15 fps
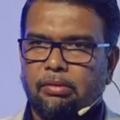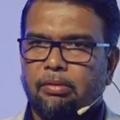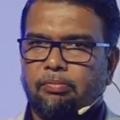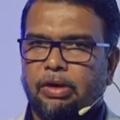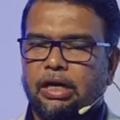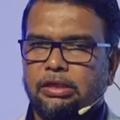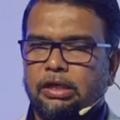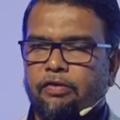
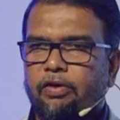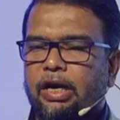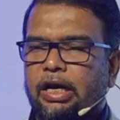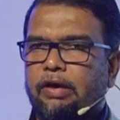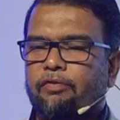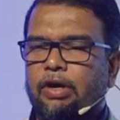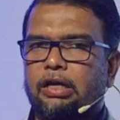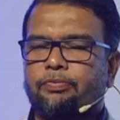Because every day
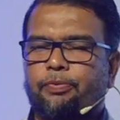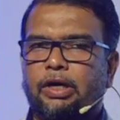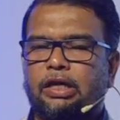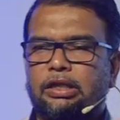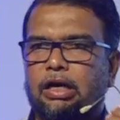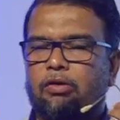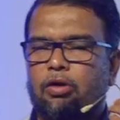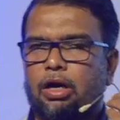we are feeding
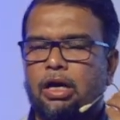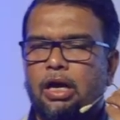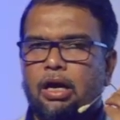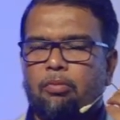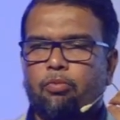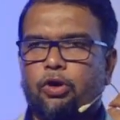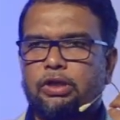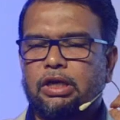the
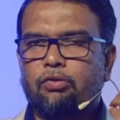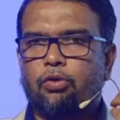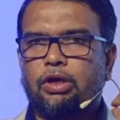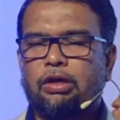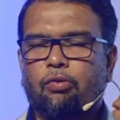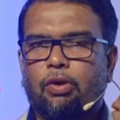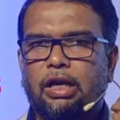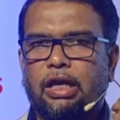more than
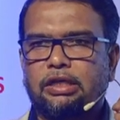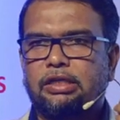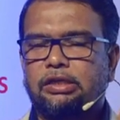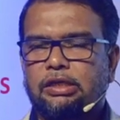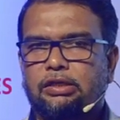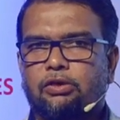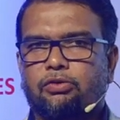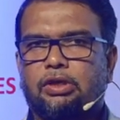
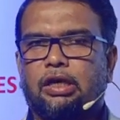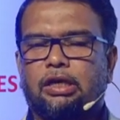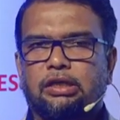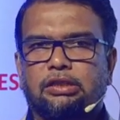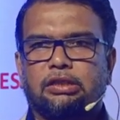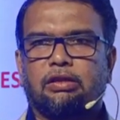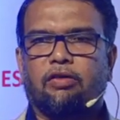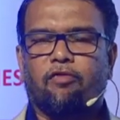1,60,000
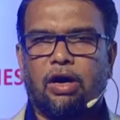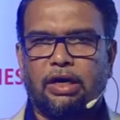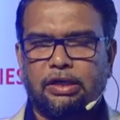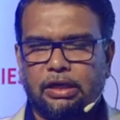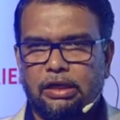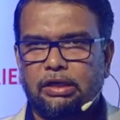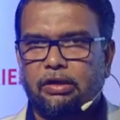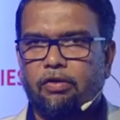liters of the
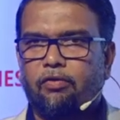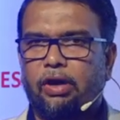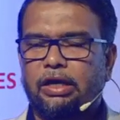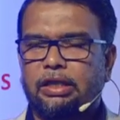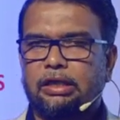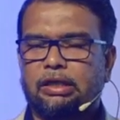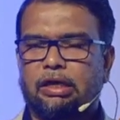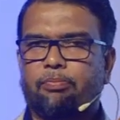water, where
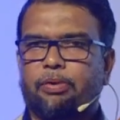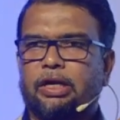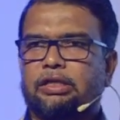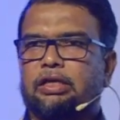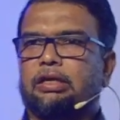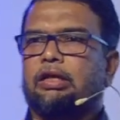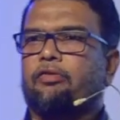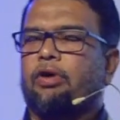the temperature
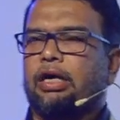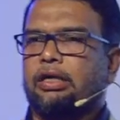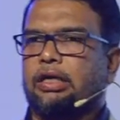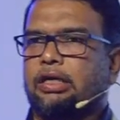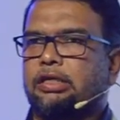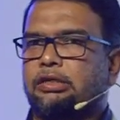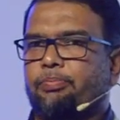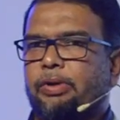of the water
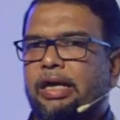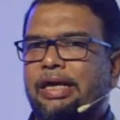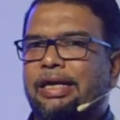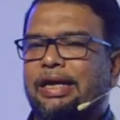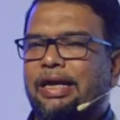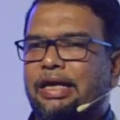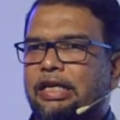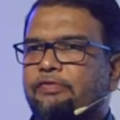is being
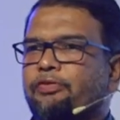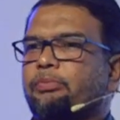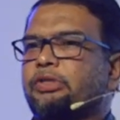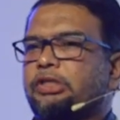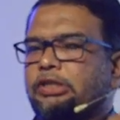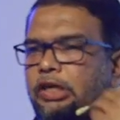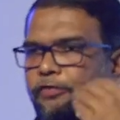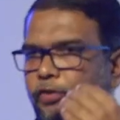increased from
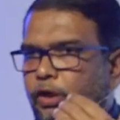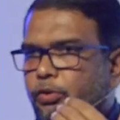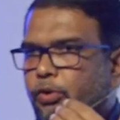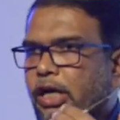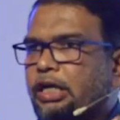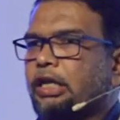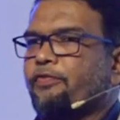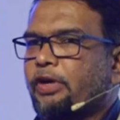65 to
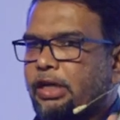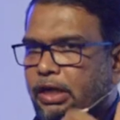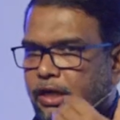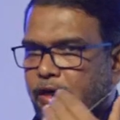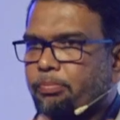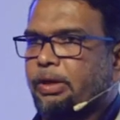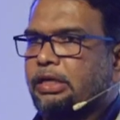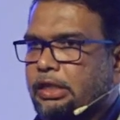85 degree
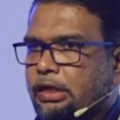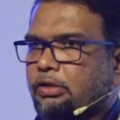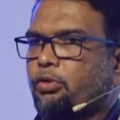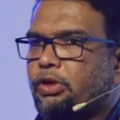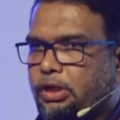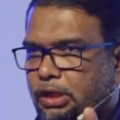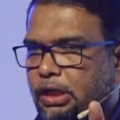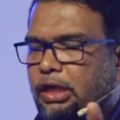temperature.
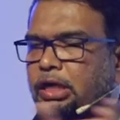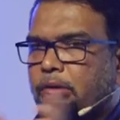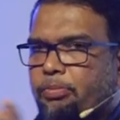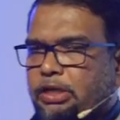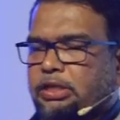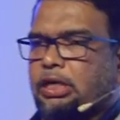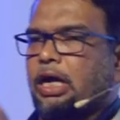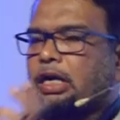20 degree
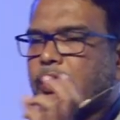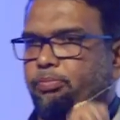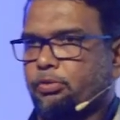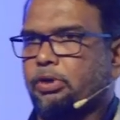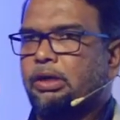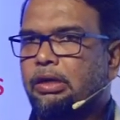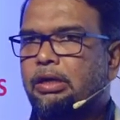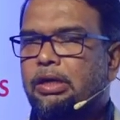temperature add up
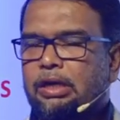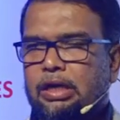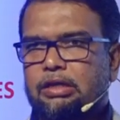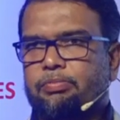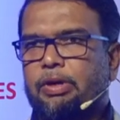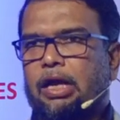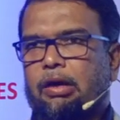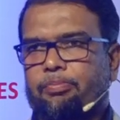has
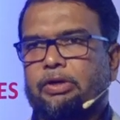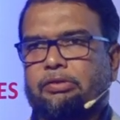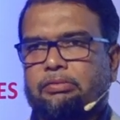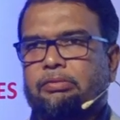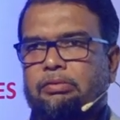been happened.